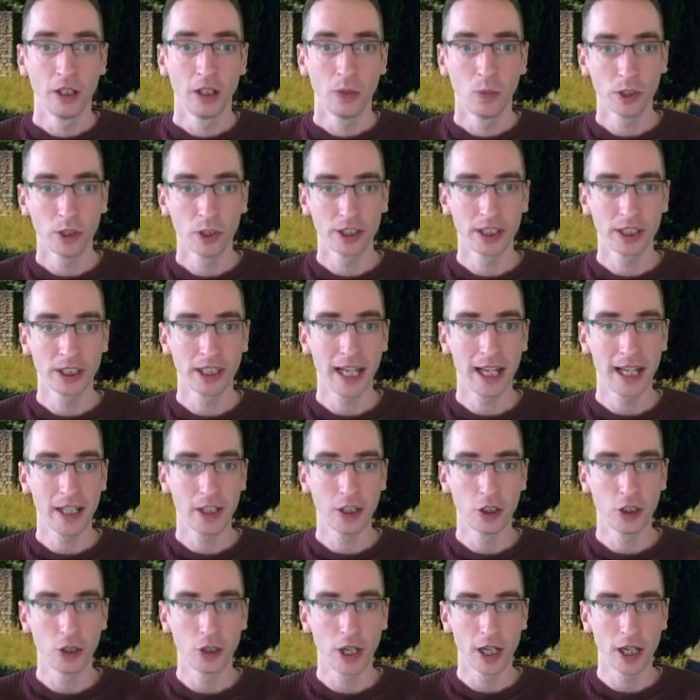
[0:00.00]
Once again,
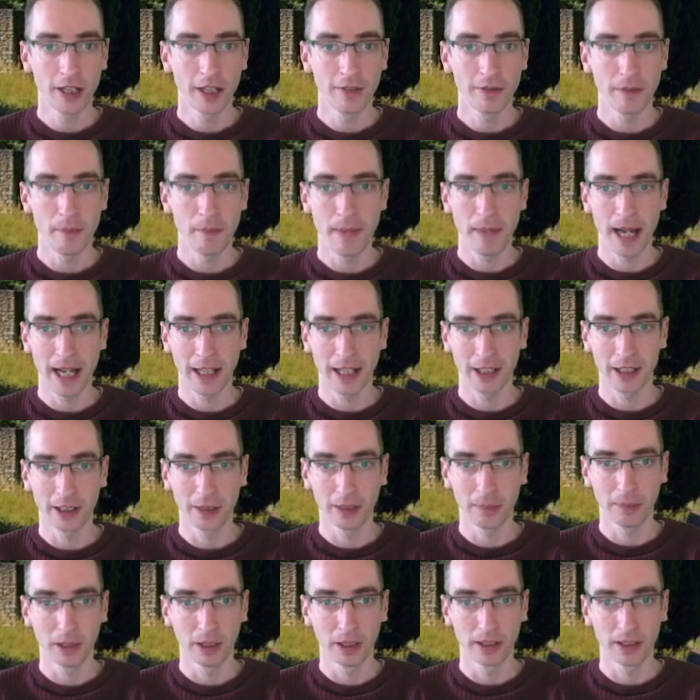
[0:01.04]
drive max
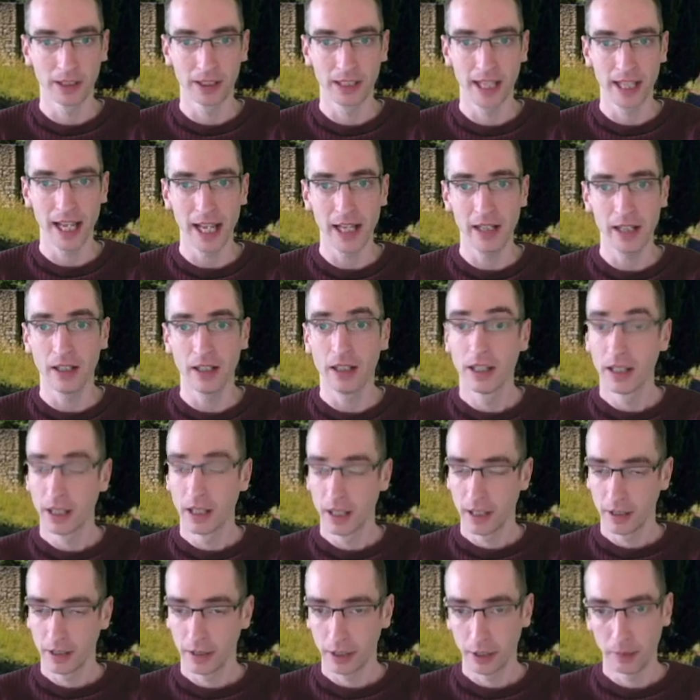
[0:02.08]
plus 10,
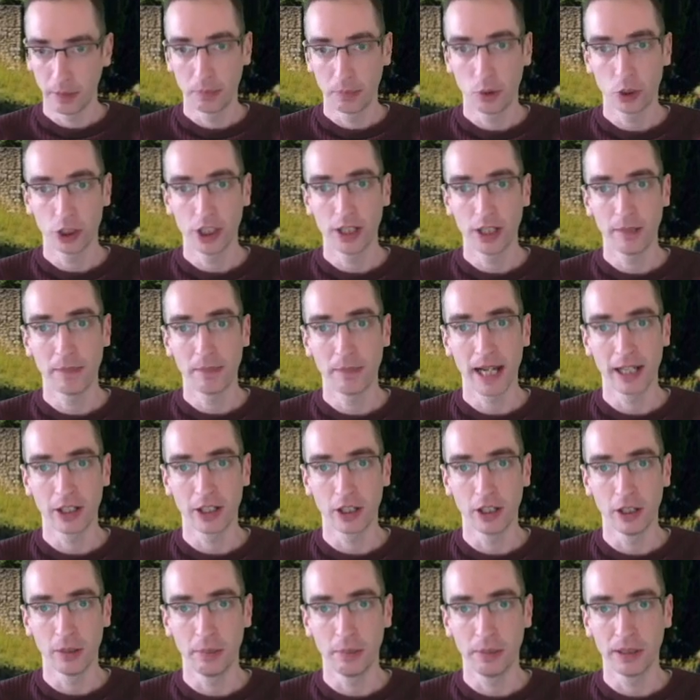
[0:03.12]
going to push it back
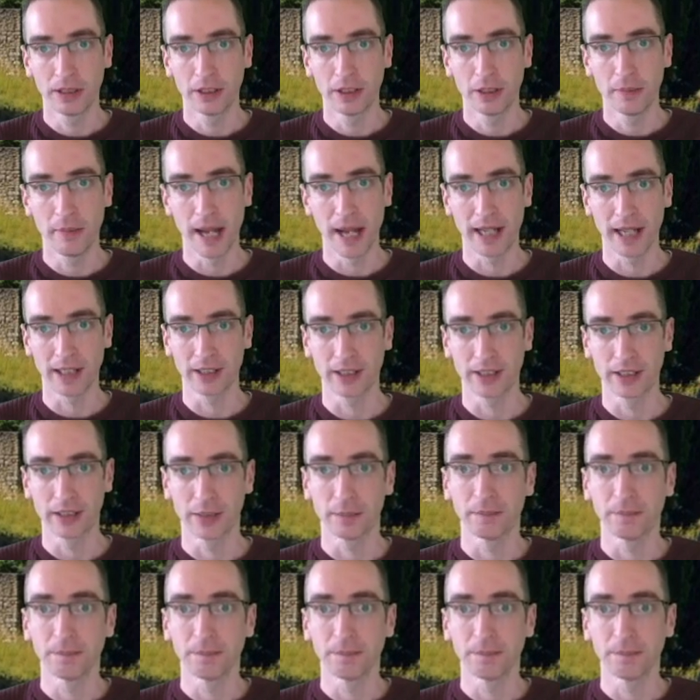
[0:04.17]
up to max.